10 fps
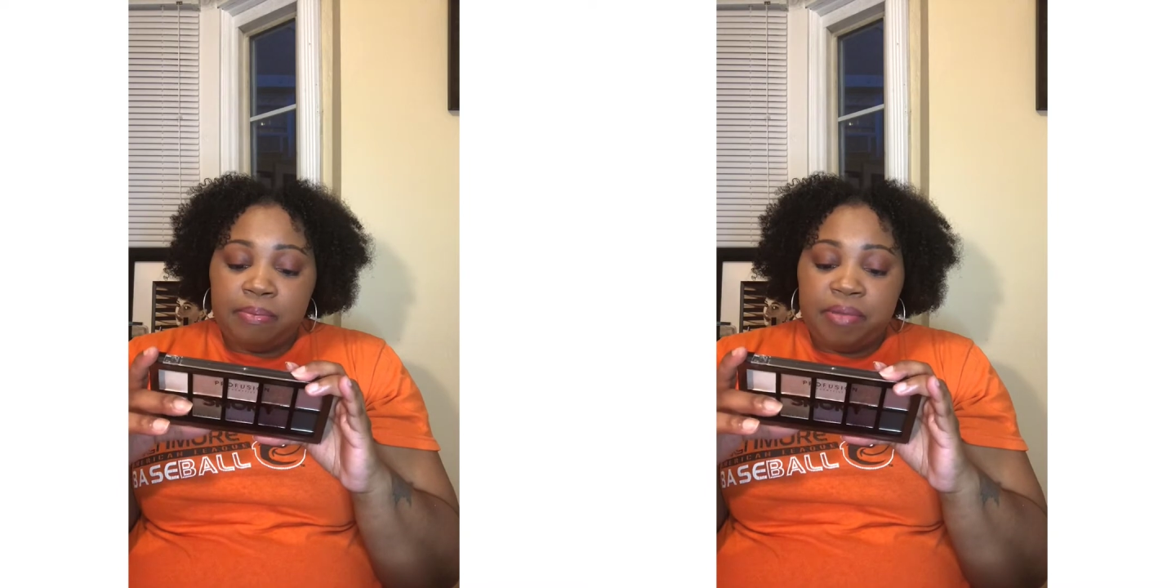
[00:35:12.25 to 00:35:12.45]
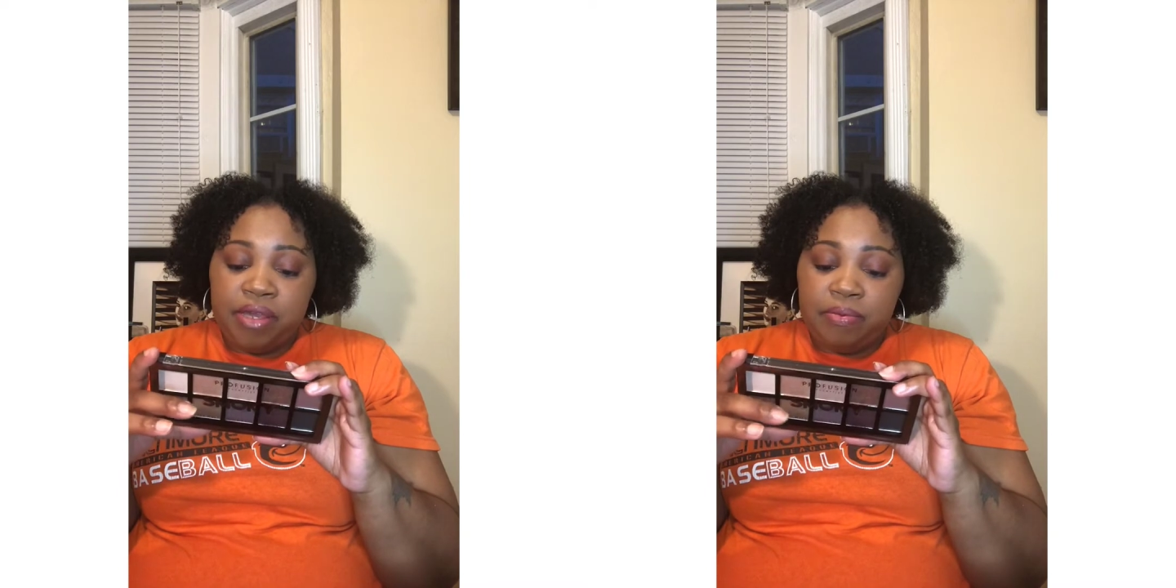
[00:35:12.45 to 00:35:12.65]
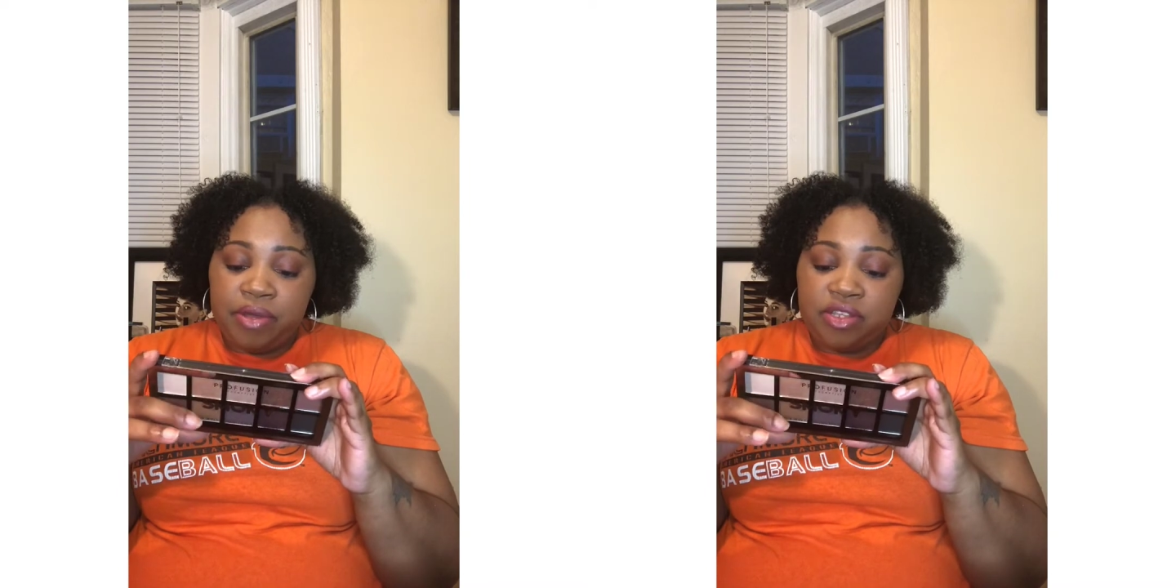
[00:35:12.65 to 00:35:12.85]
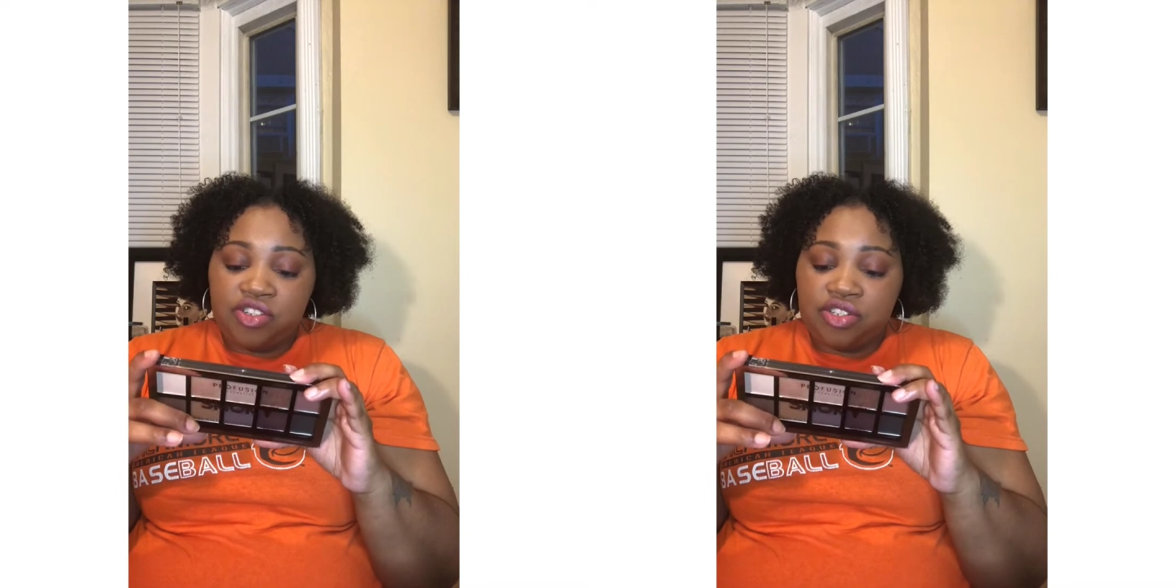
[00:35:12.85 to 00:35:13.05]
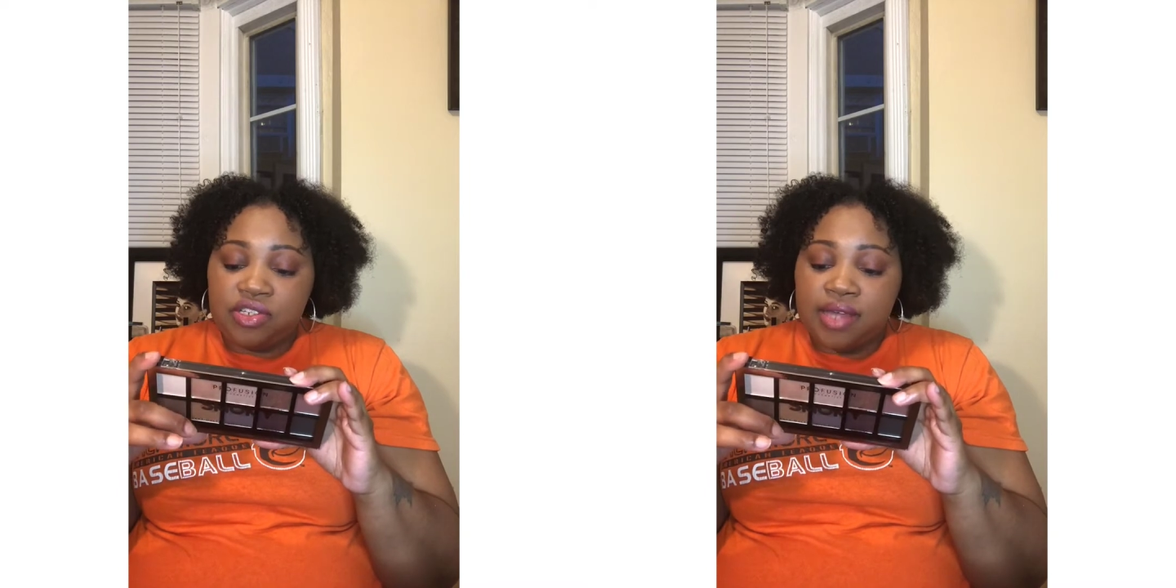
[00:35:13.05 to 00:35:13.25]

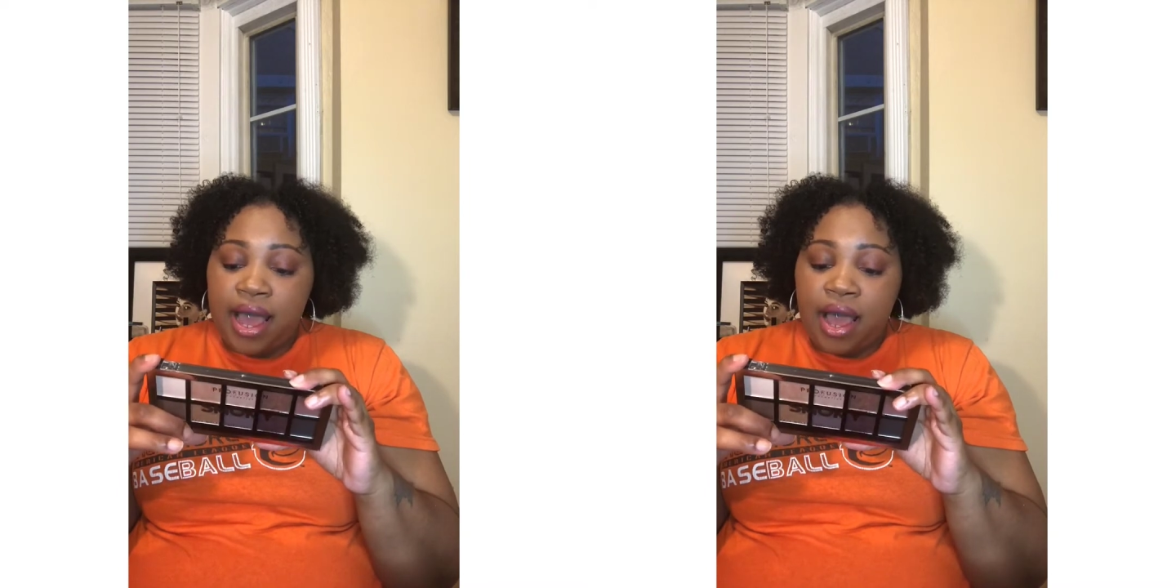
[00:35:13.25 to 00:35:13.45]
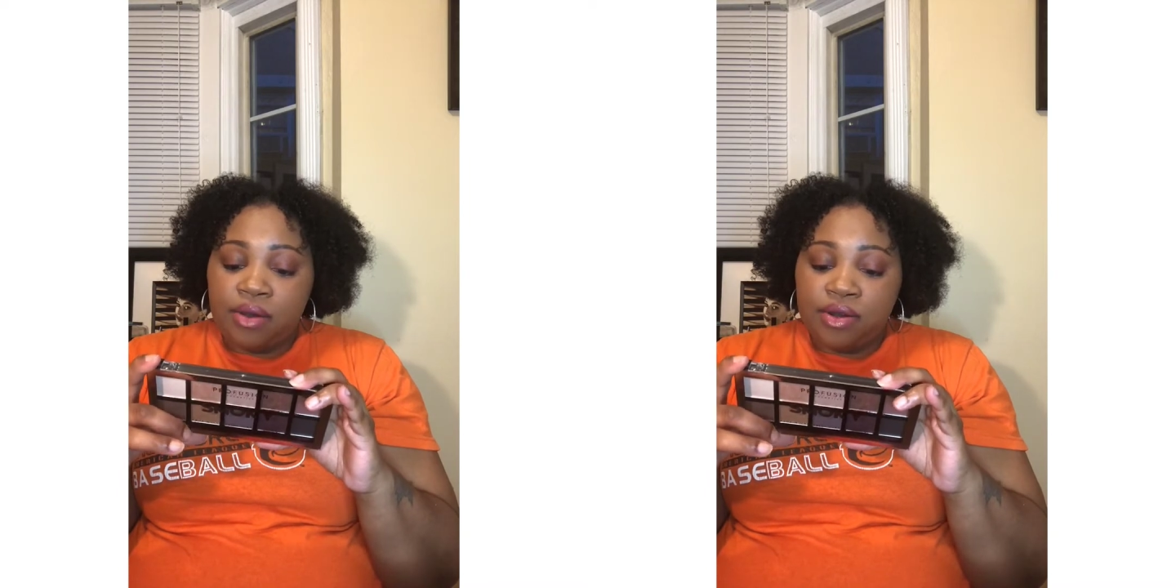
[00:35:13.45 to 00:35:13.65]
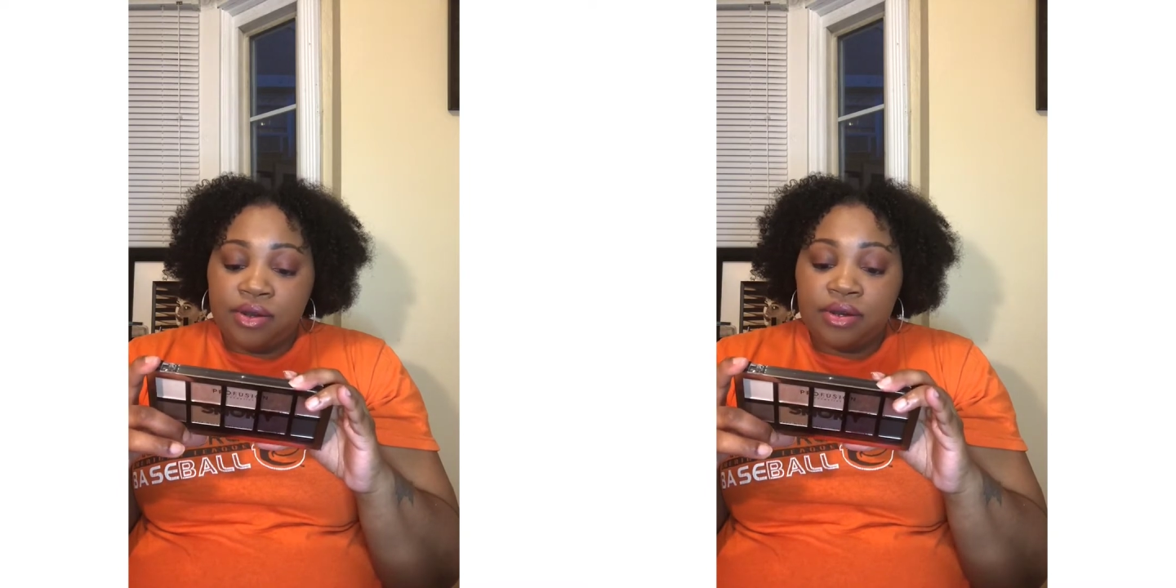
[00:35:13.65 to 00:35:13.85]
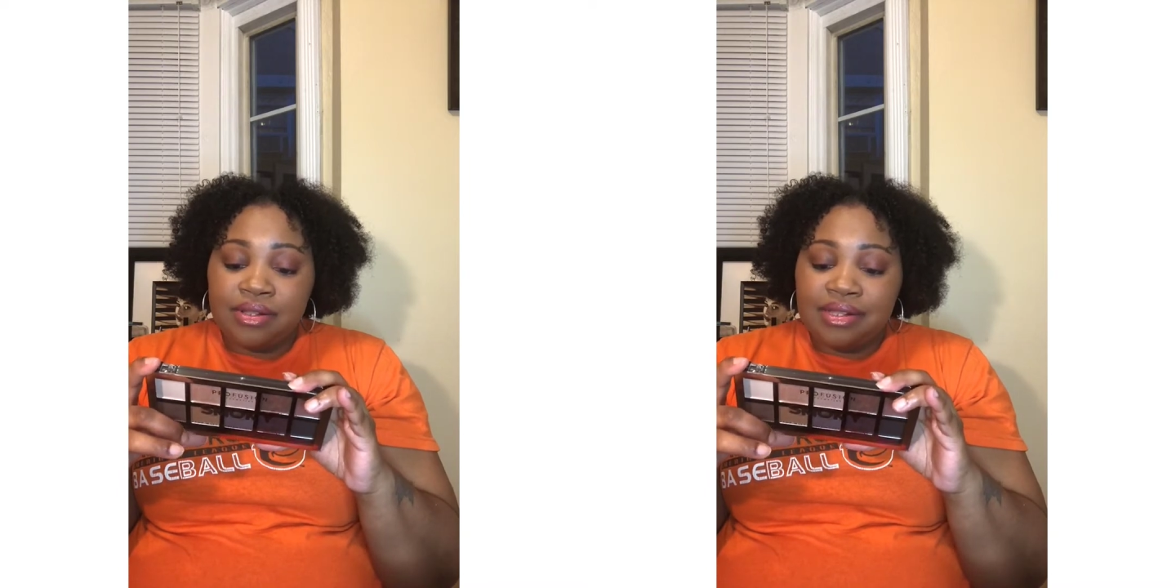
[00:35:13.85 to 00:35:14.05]
Bewitch to the outer